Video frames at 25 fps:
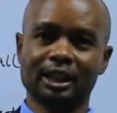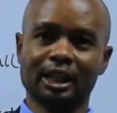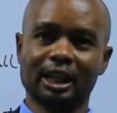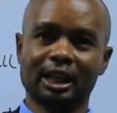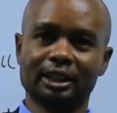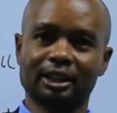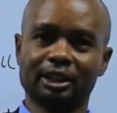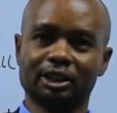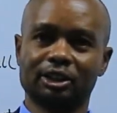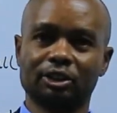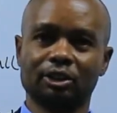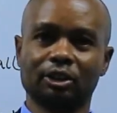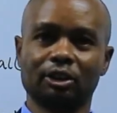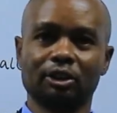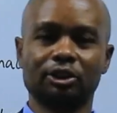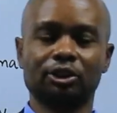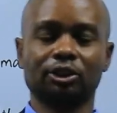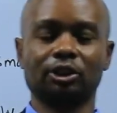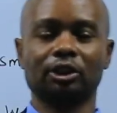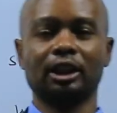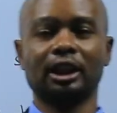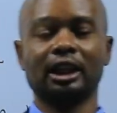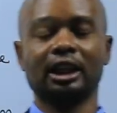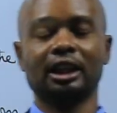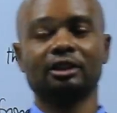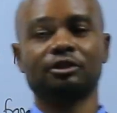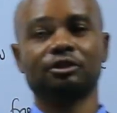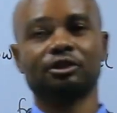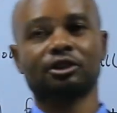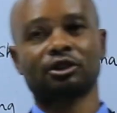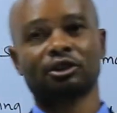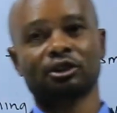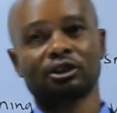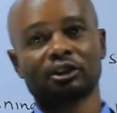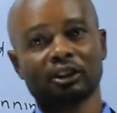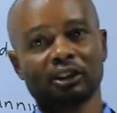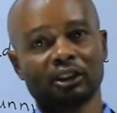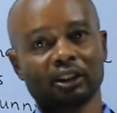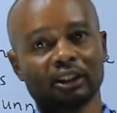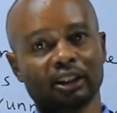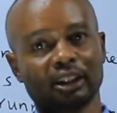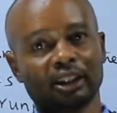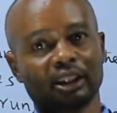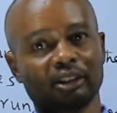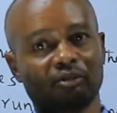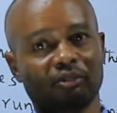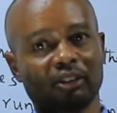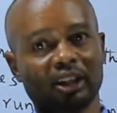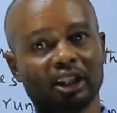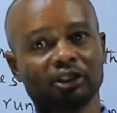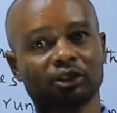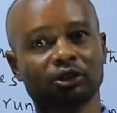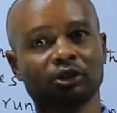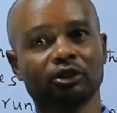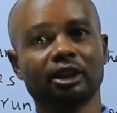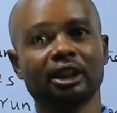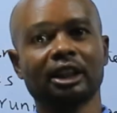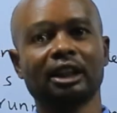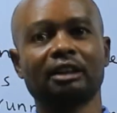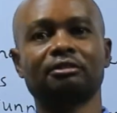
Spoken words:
And it also helps the person